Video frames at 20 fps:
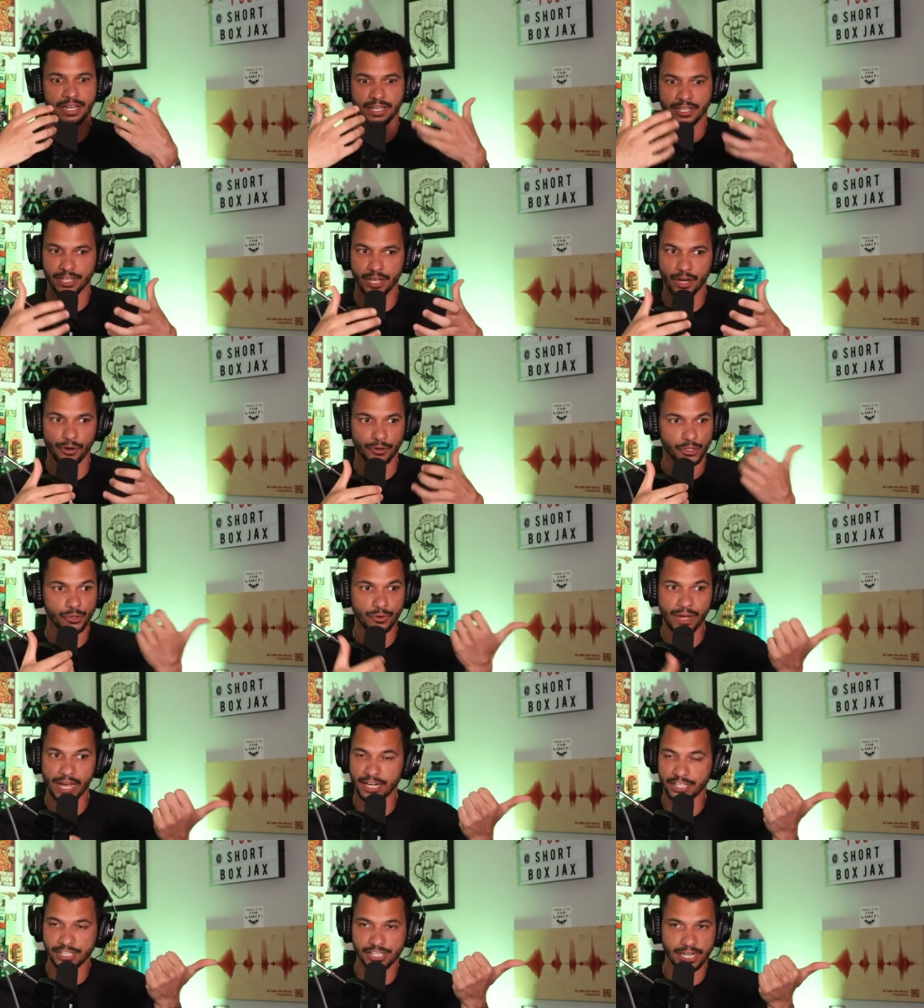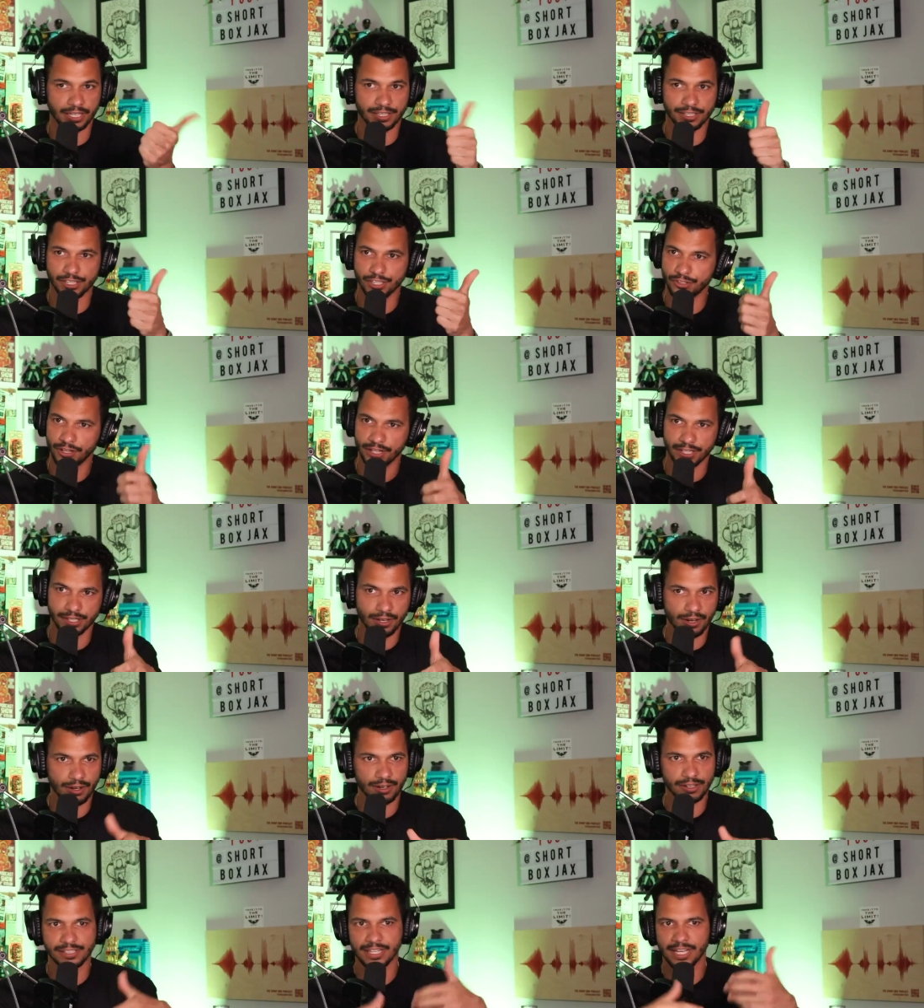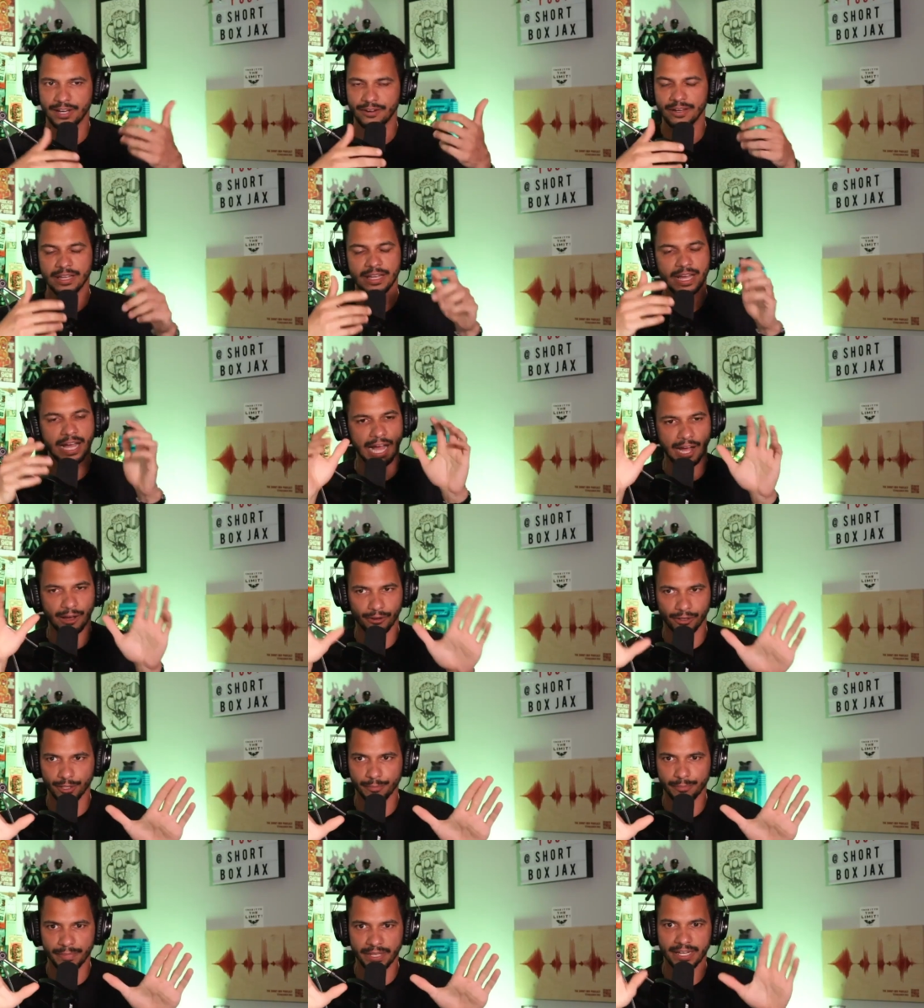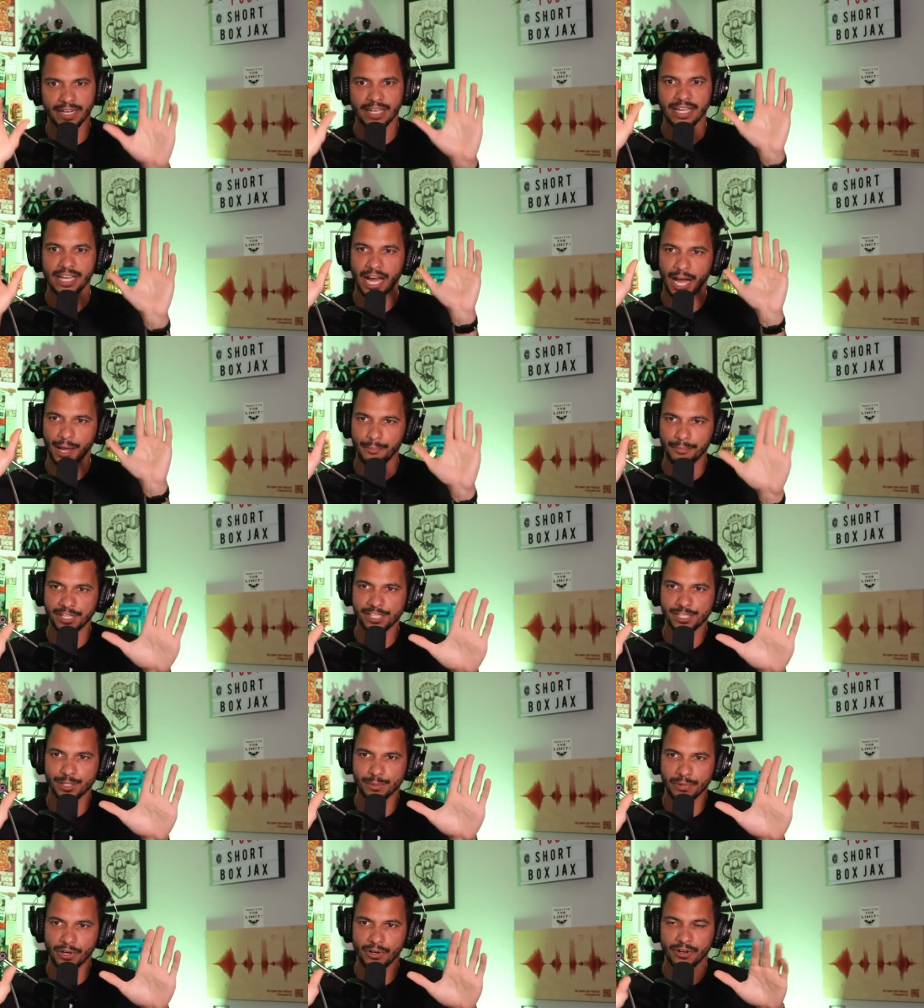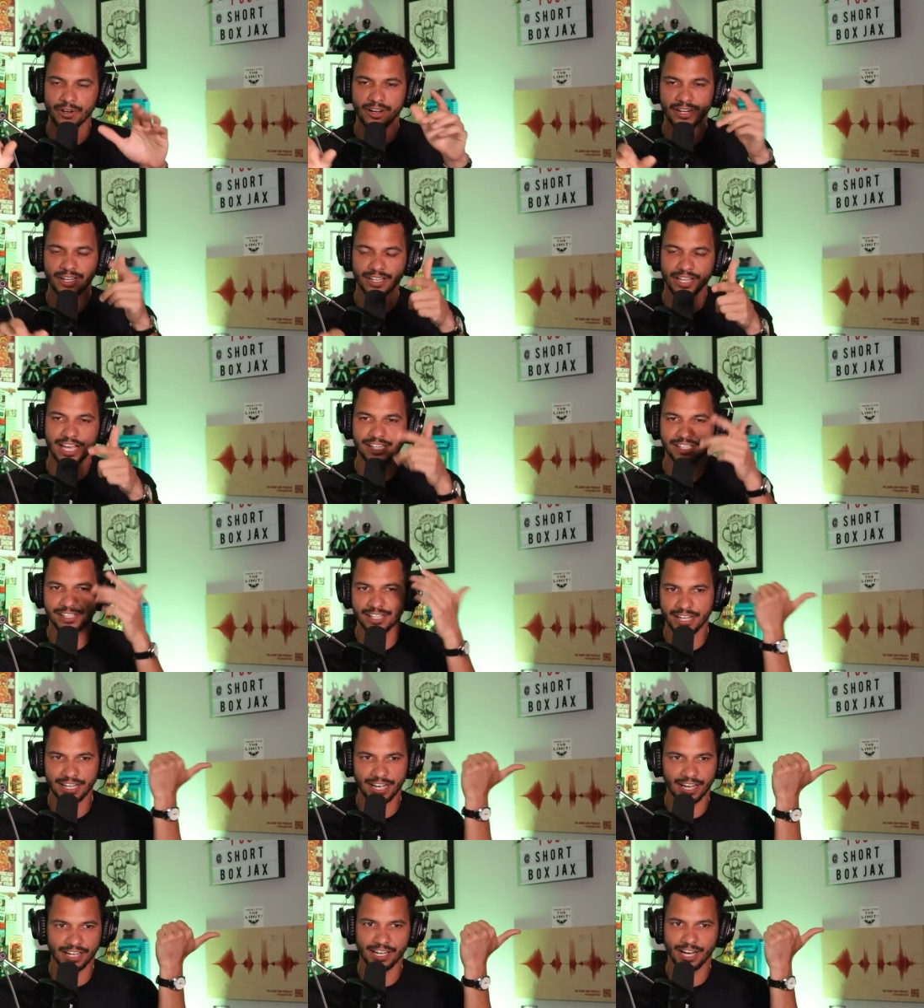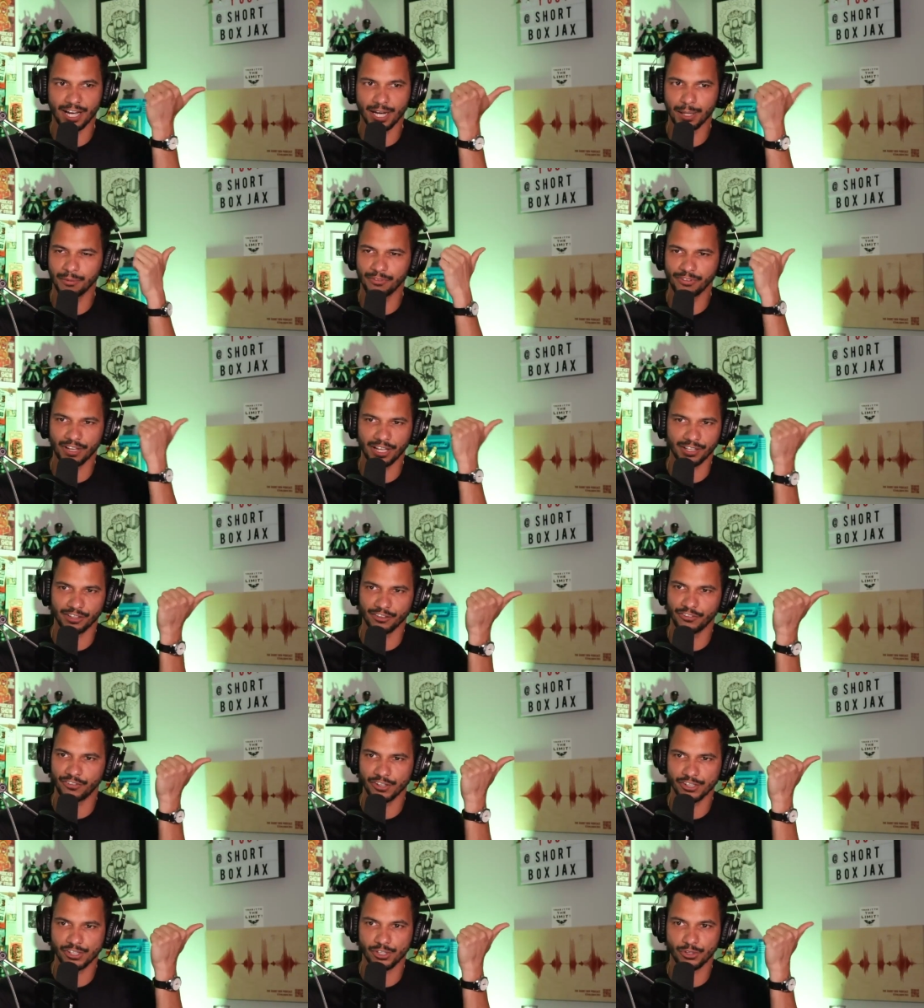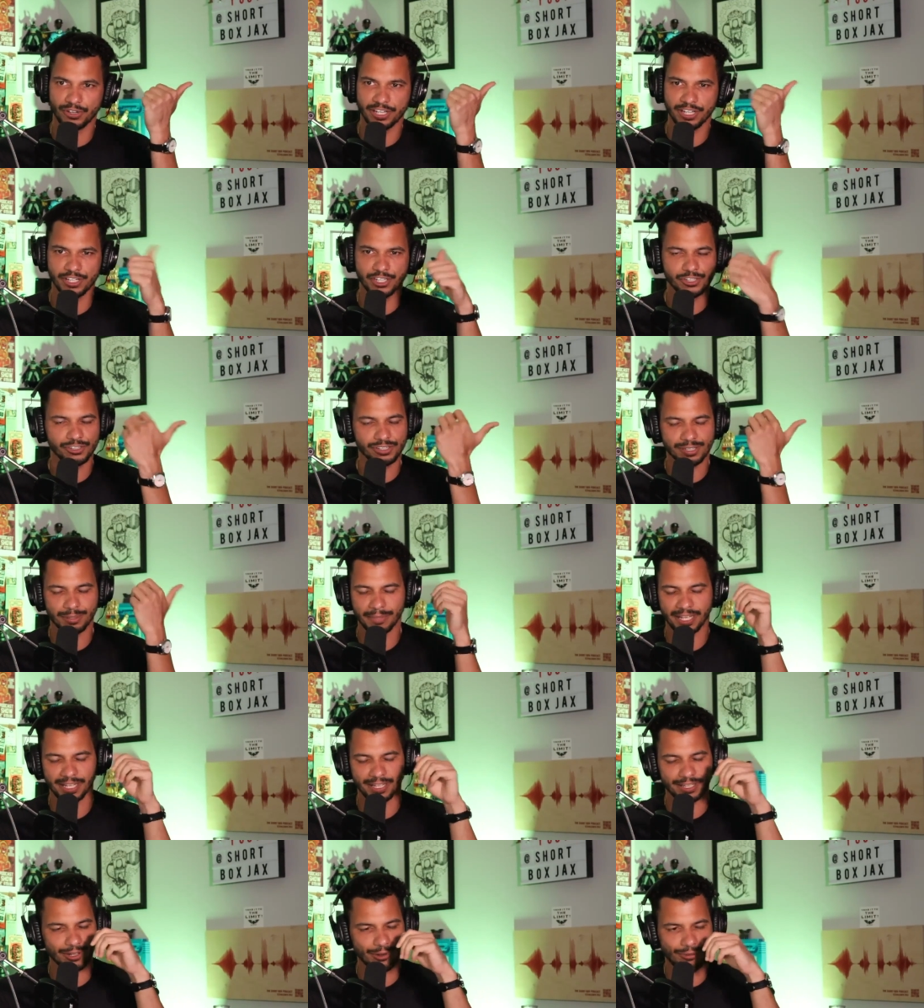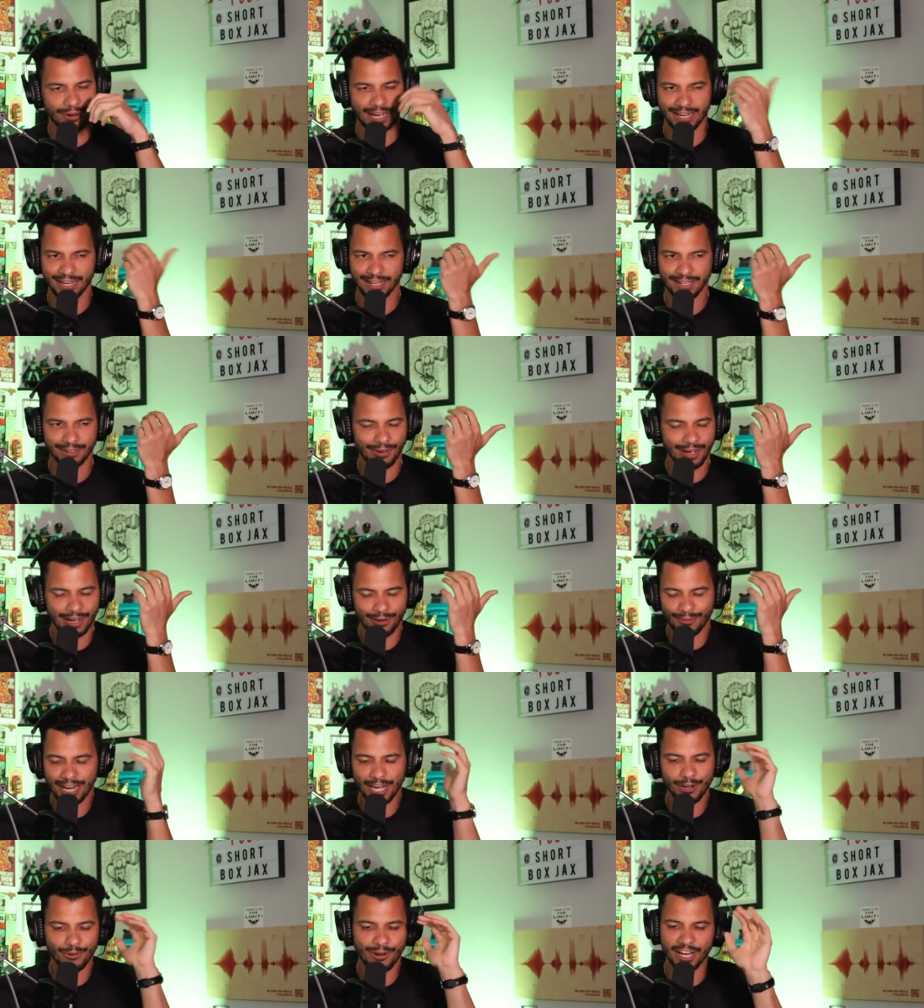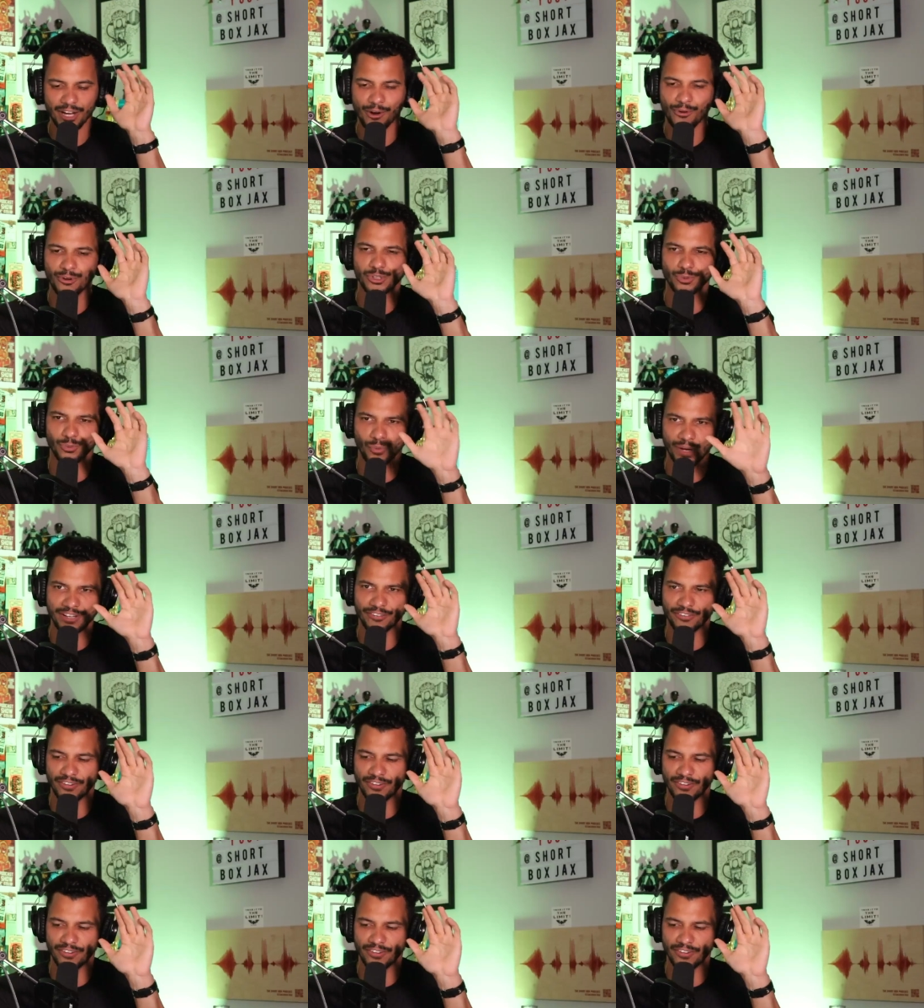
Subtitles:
Yo, you got to check this Stray Dogs out. I will admit, I missed the boat on it last night. I caught up with like the first three issues, and I'm like, yo, why do I always wait